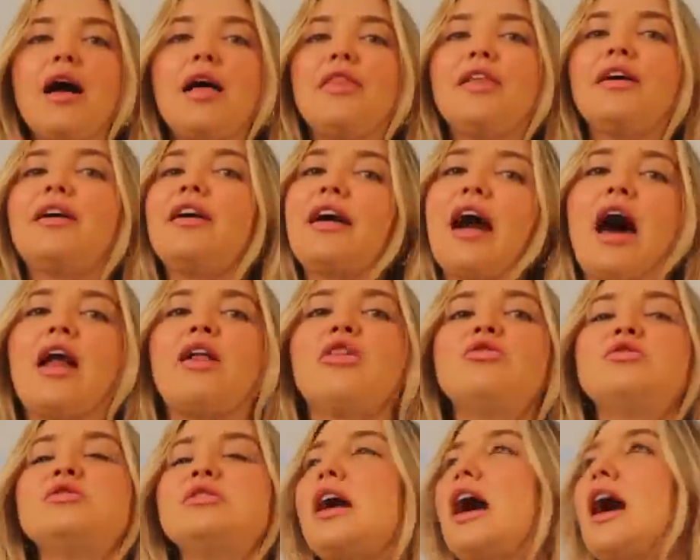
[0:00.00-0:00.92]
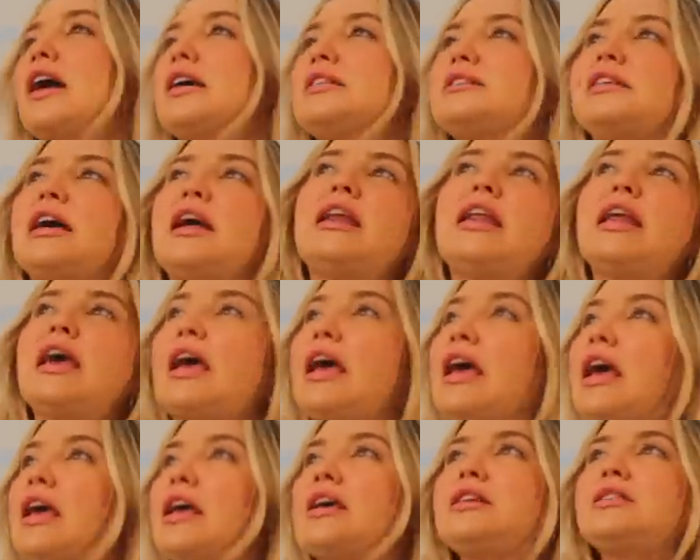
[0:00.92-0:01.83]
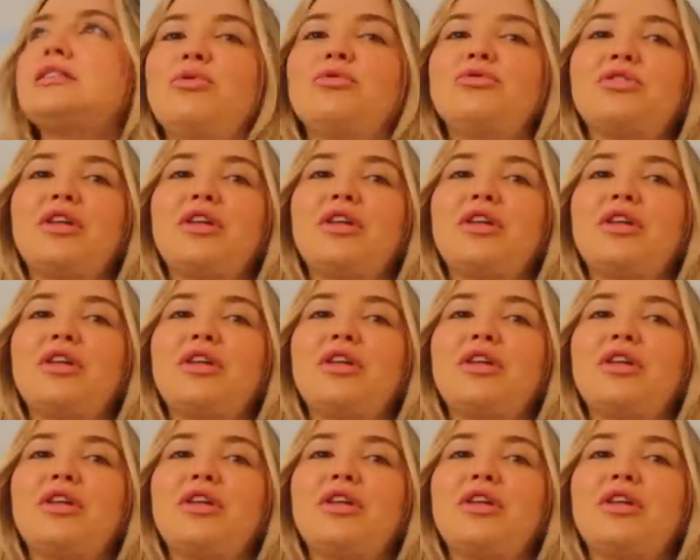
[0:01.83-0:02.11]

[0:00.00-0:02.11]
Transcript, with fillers: I could kind of lose a guy in 10 days.